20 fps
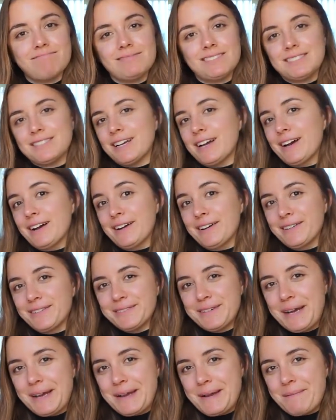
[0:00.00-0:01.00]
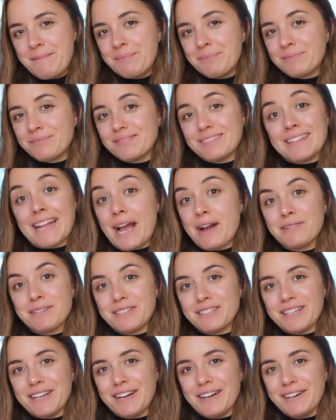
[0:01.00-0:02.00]
So now
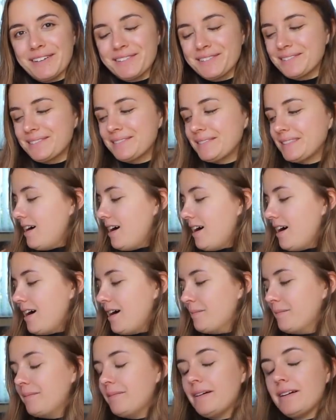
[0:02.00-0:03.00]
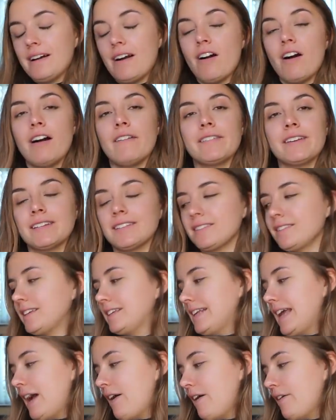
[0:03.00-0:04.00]
you know.
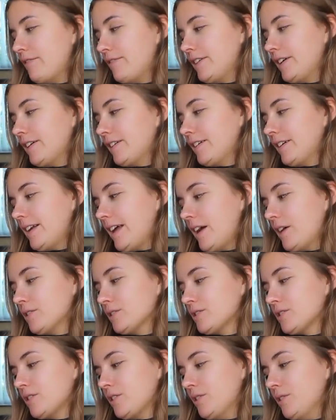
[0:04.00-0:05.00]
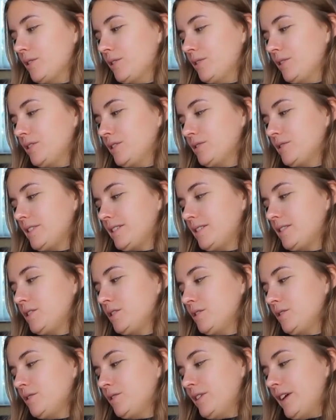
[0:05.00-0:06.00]
Obviously, now I figured it out. So you
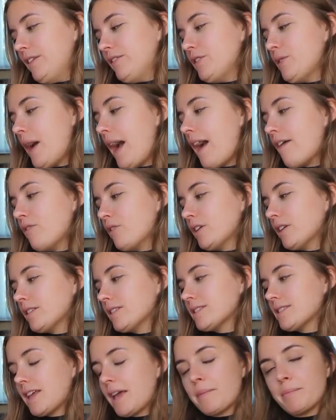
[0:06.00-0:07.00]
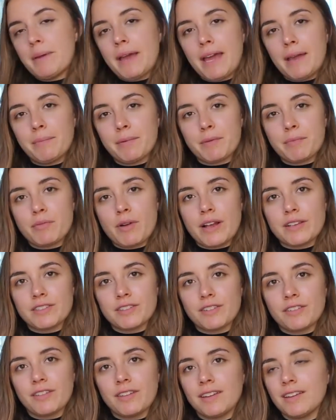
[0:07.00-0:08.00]
if you have one of these, like, paper
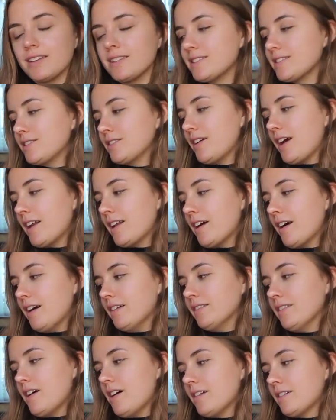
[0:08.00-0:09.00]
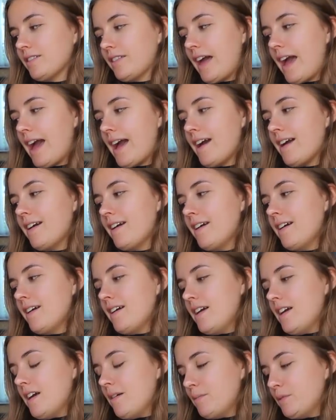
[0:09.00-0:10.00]
presser thingies, you gotta unlock that
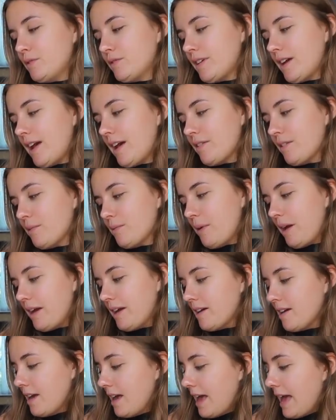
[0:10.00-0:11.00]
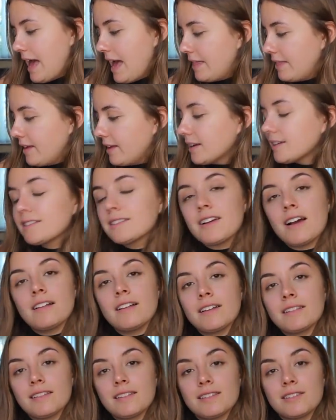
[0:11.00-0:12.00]
and move that out of the way. And then it's got
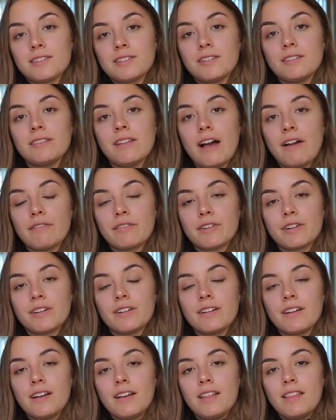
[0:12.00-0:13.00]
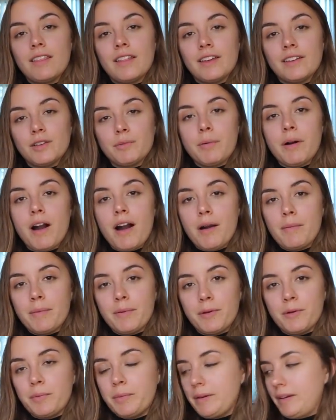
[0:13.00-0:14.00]
like this little lever that you pop
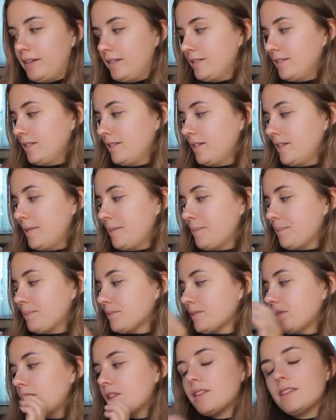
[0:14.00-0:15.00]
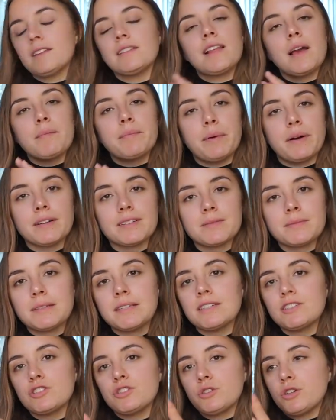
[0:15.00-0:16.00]
open. The thing that bugs
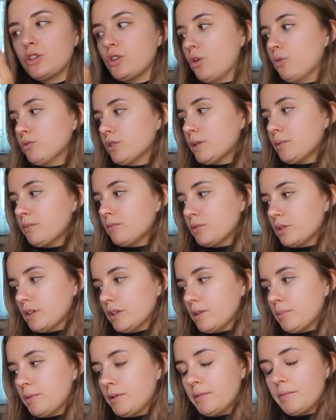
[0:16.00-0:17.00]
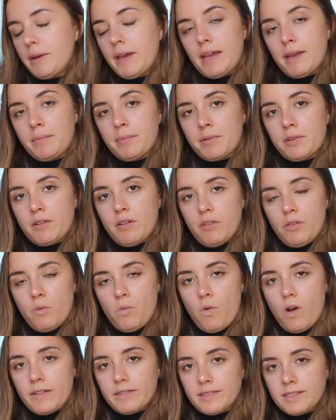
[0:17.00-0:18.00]
me is you can only really put paper on the
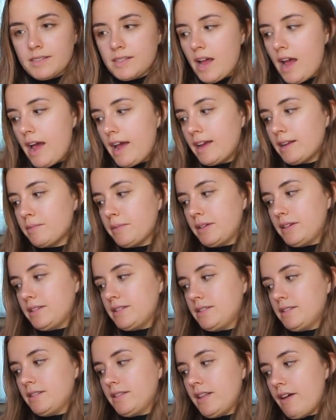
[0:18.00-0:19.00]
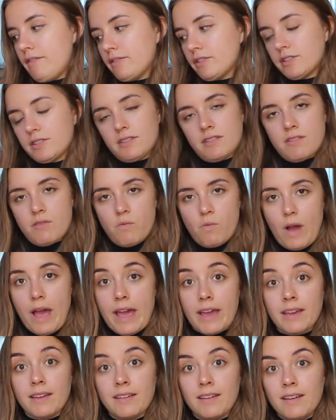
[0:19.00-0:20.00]
one side because the lever's in the
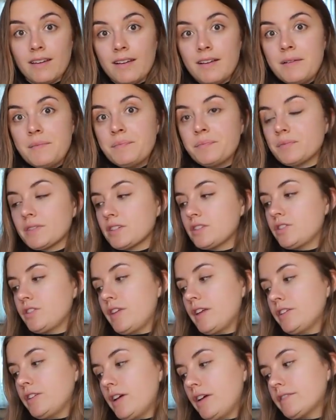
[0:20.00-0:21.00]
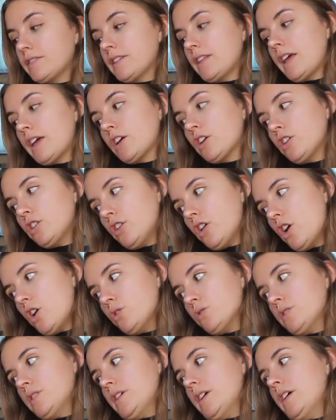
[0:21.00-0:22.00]
way. So then you have to like
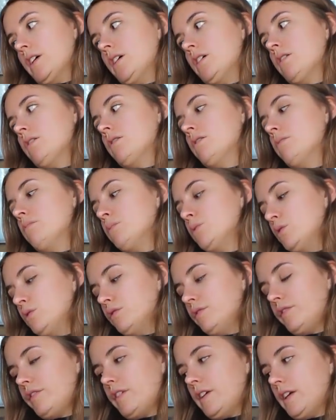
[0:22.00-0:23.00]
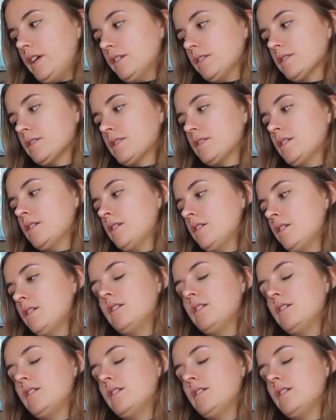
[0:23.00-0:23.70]
close it, move things,